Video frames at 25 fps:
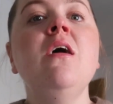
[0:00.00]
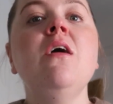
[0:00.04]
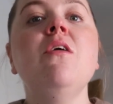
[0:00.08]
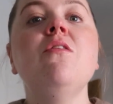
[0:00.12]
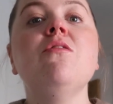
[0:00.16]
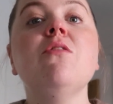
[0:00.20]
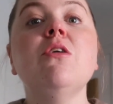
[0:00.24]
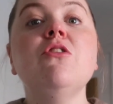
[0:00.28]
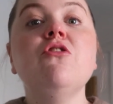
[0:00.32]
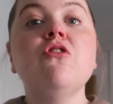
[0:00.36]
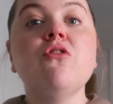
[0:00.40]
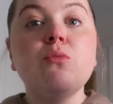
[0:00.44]

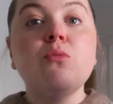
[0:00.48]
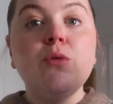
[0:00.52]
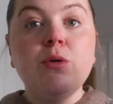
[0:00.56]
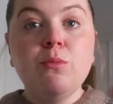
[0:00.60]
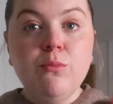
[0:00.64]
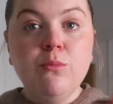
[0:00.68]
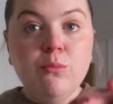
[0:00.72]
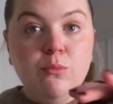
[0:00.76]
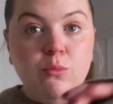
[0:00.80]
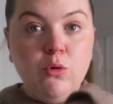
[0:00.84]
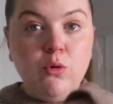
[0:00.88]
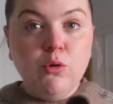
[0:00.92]
so I just
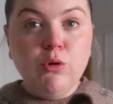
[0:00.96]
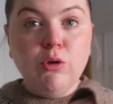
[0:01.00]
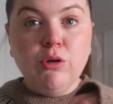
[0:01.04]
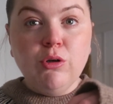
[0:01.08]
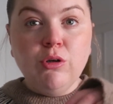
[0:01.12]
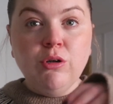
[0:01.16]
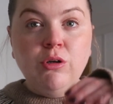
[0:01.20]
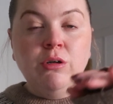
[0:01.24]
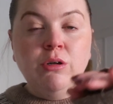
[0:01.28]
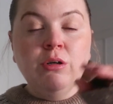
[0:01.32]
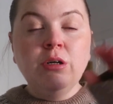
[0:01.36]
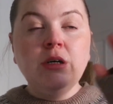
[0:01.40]
want
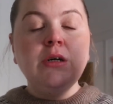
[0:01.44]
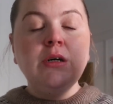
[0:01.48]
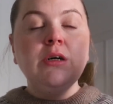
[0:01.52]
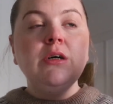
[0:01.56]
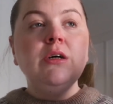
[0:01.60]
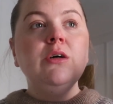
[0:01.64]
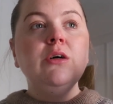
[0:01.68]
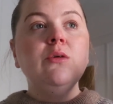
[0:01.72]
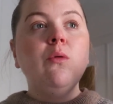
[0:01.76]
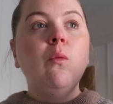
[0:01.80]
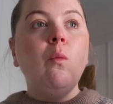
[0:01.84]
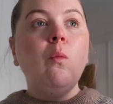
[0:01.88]
more
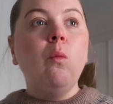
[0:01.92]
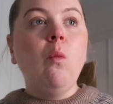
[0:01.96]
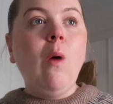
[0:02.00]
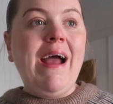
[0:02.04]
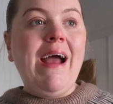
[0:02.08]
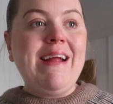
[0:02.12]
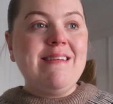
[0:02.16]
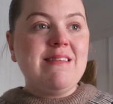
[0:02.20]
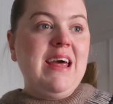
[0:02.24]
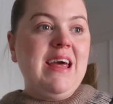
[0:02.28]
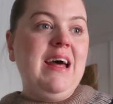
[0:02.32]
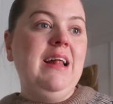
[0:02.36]

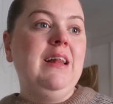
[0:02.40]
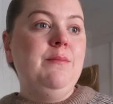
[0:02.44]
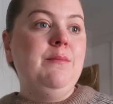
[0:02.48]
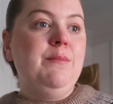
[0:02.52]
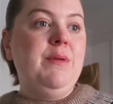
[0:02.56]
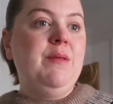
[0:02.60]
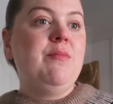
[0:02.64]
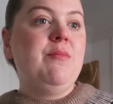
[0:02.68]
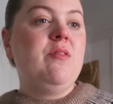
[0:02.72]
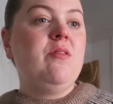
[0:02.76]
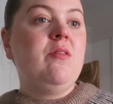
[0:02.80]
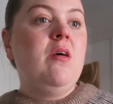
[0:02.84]
white
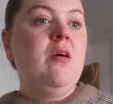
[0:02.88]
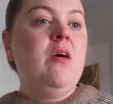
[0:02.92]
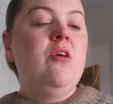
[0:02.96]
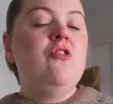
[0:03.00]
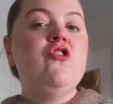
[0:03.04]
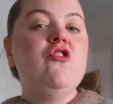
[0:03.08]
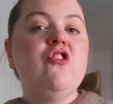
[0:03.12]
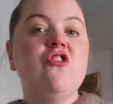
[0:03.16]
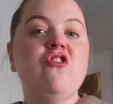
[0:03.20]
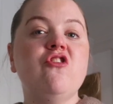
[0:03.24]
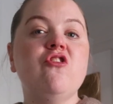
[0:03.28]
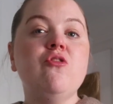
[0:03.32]
elements
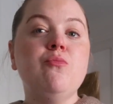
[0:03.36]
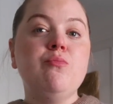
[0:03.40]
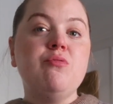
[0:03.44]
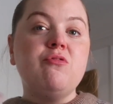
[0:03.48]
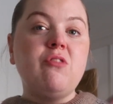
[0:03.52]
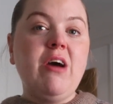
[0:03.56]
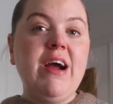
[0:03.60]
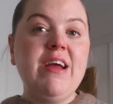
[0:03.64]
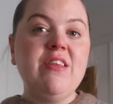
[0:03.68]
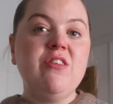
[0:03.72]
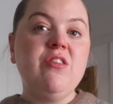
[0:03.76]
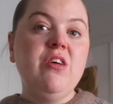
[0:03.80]
just to
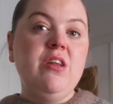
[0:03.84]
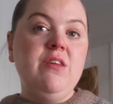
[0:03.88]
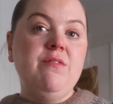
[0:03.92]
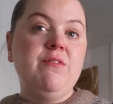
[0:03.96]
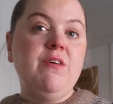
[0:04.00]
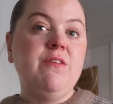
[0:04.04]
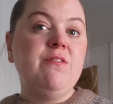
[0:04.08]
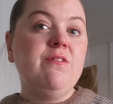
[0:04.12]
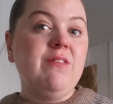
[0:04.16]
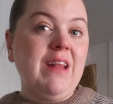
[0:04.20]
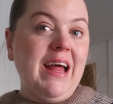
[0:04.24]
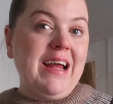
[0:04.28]
brighten and
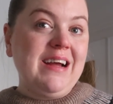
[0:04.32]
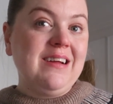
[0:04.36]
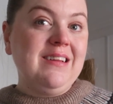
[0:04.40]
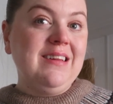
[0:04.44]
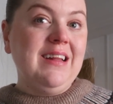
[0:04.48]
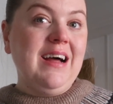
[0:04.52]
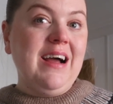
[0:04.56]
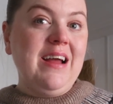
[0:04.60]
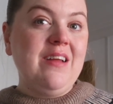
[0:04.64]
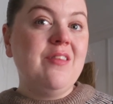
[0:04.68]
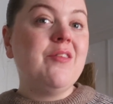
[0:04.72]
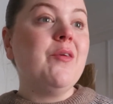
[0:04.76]
reflect
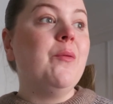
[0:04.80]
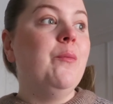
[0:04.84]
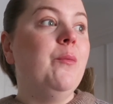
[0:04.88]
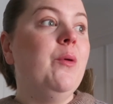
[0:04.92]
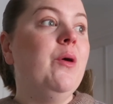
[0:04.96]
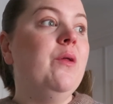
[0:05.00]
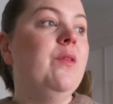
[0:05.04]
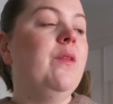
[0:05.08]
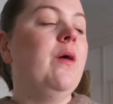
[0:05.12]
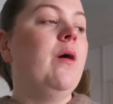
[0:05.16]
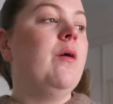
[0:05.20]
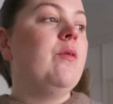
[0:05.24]
light and
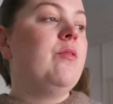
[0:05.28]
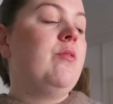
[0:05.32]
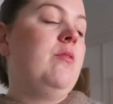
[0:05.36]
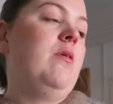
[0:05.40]
whatnot.